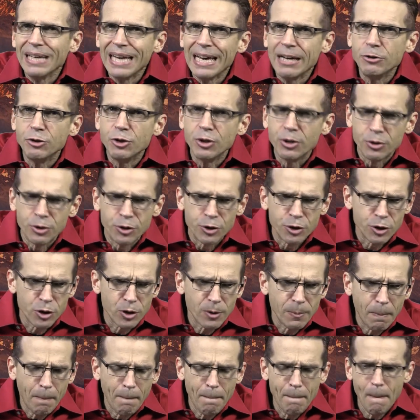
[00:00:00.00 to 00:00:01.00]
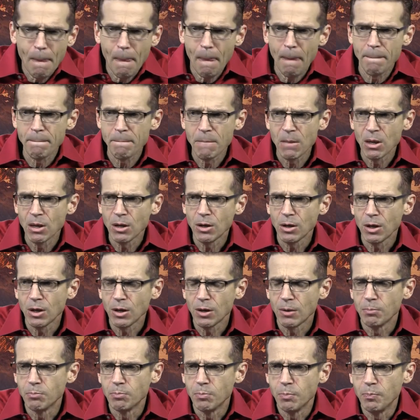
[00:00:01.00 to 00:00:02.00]
edges,
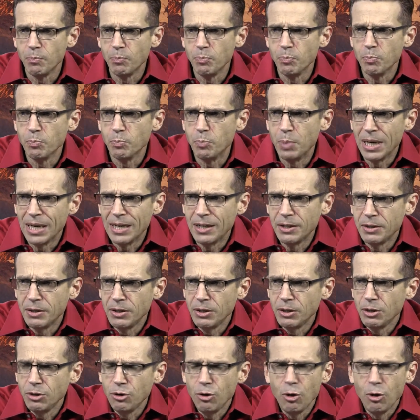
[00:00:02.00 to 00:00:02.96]
but you